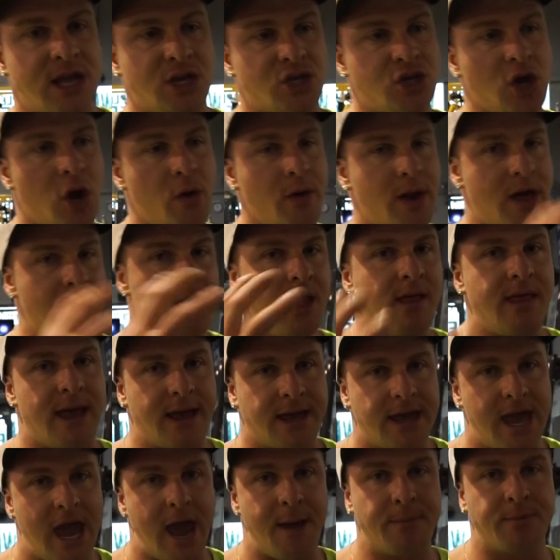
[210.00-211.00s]
that shoulder that
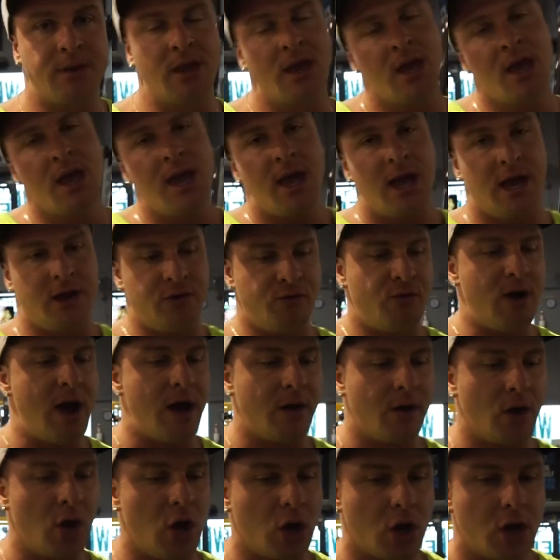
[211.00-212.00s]
capped and
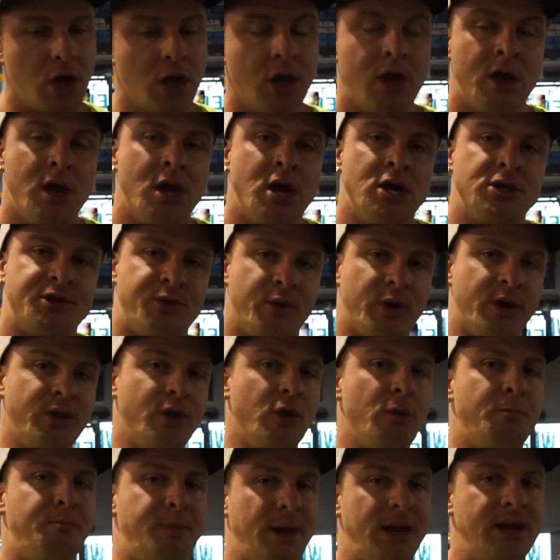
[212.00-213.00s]
round look. So we're
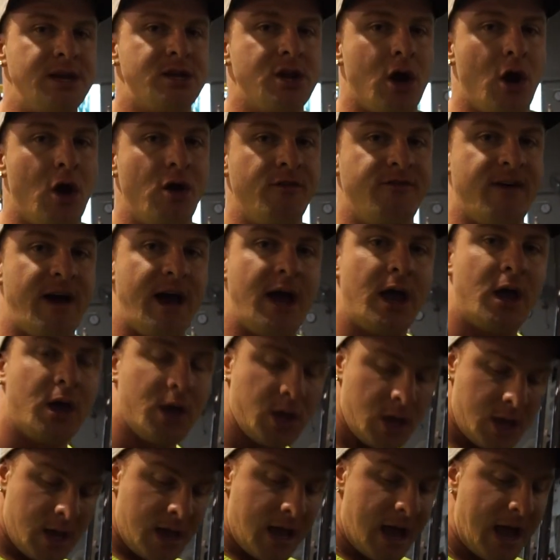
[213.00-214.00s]
going to do bent over
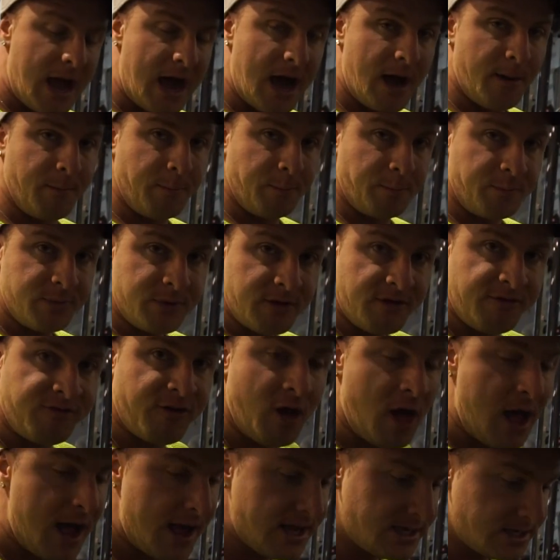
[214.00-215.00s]
um,
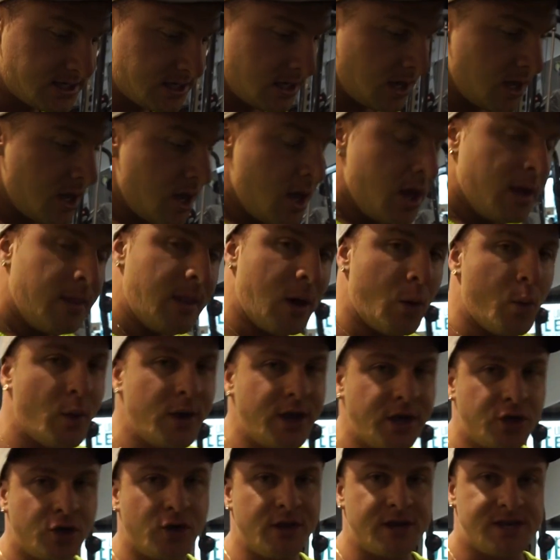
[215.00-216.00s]
flies. Now
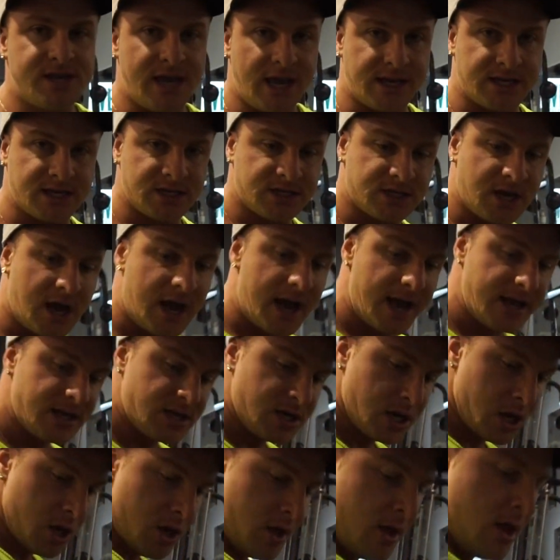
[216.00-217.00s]
when you do this
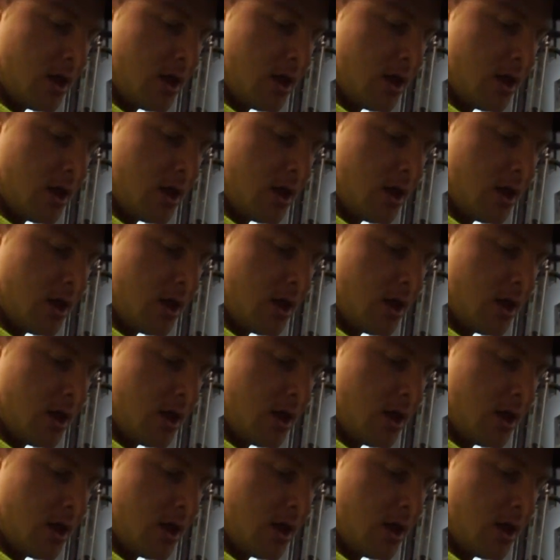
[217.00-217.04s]
exercise,